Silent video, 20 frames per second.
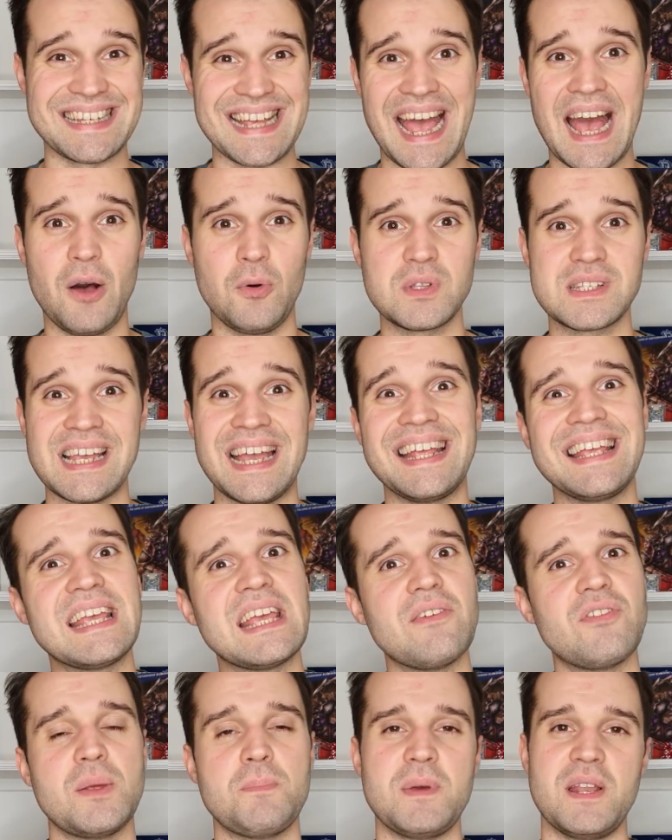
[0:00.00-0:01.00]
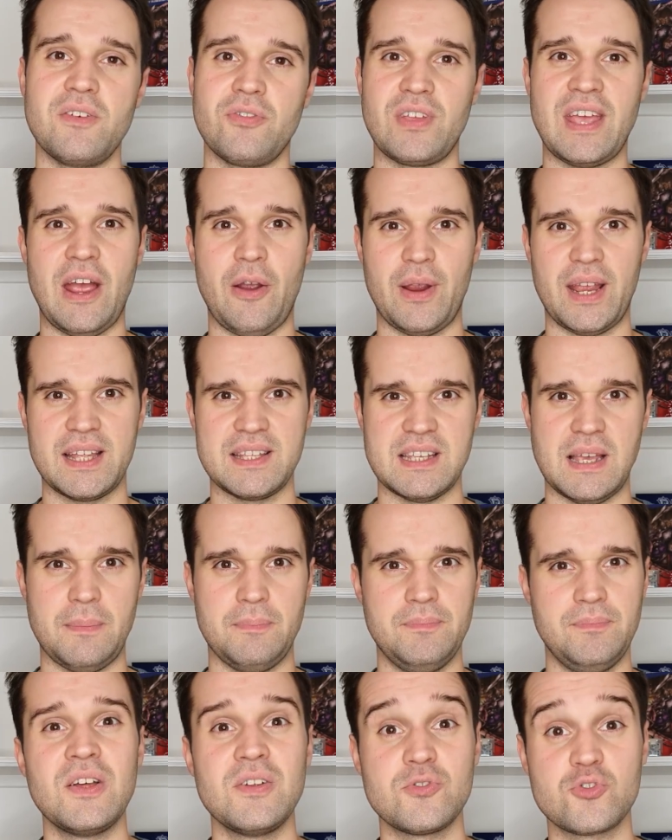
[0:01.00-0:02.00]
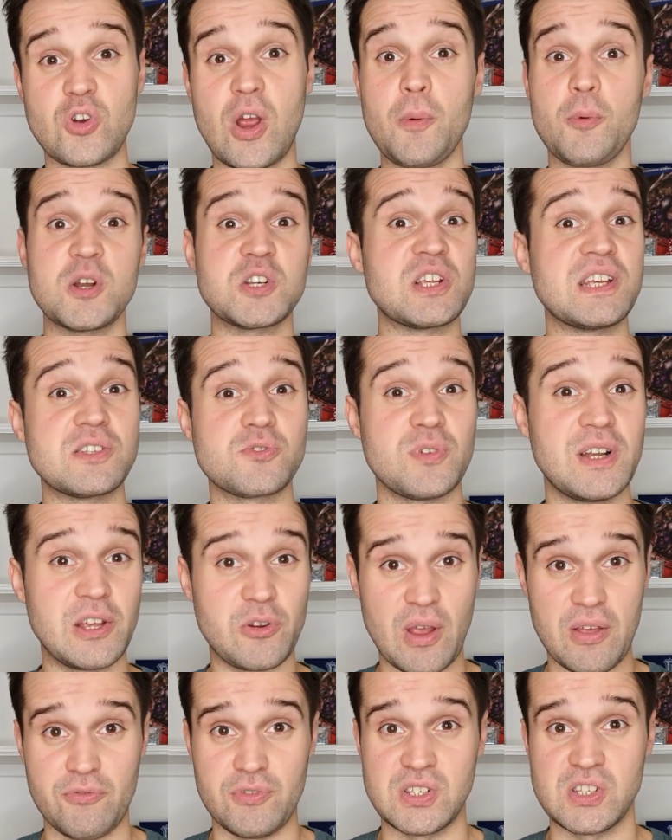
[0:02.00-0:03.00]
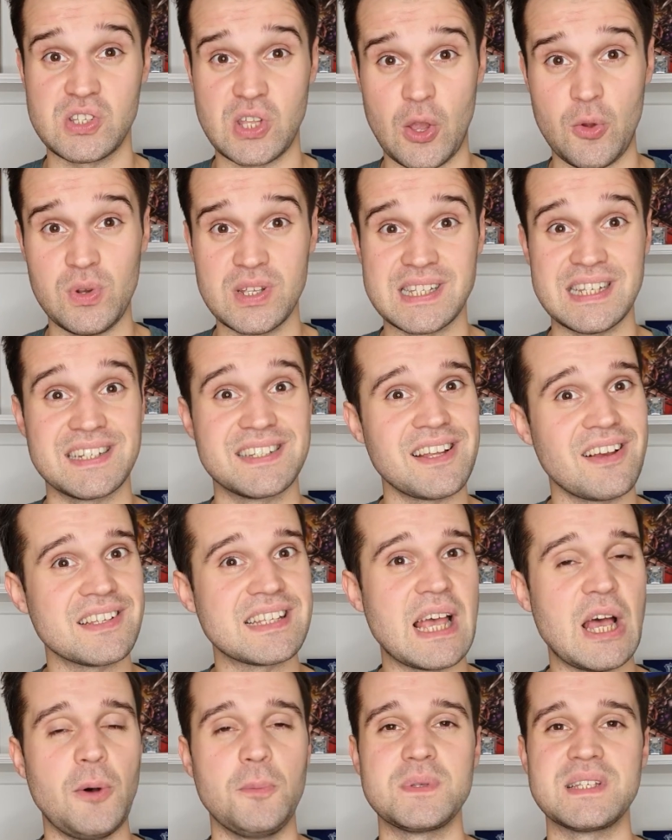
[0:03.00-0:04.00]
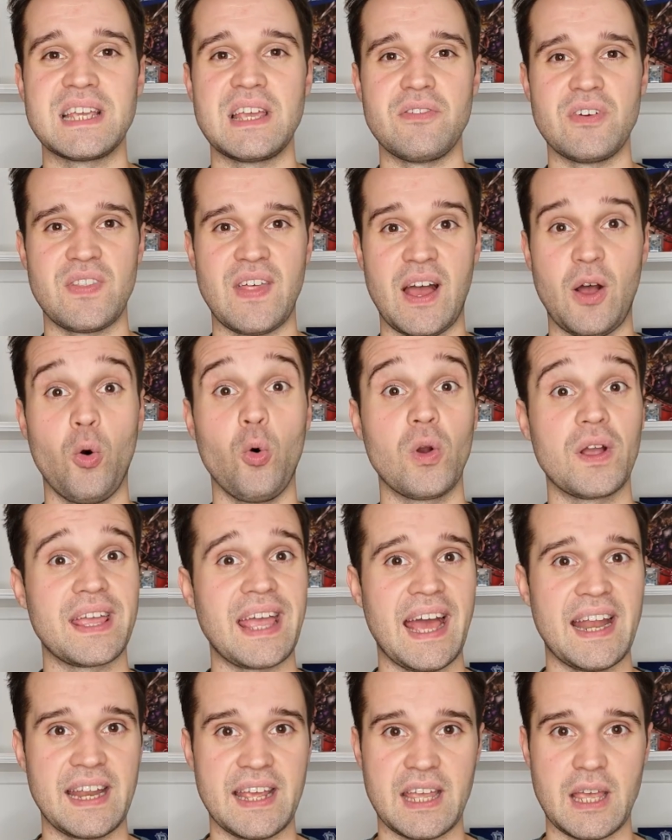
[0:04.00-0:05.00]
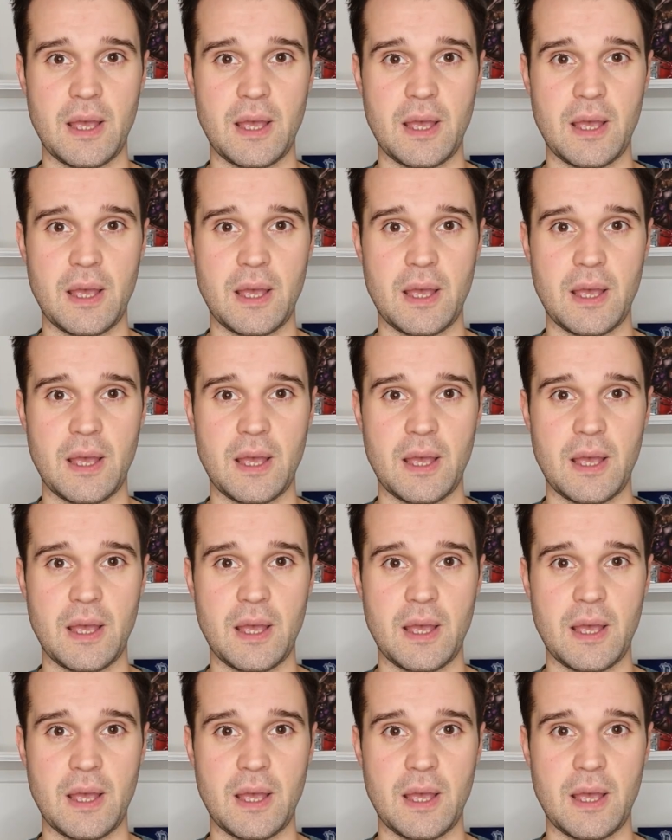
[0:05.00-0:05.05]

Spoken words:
out and give it a bit of character. Dry brushing is really great for stone as it does help to give it that organic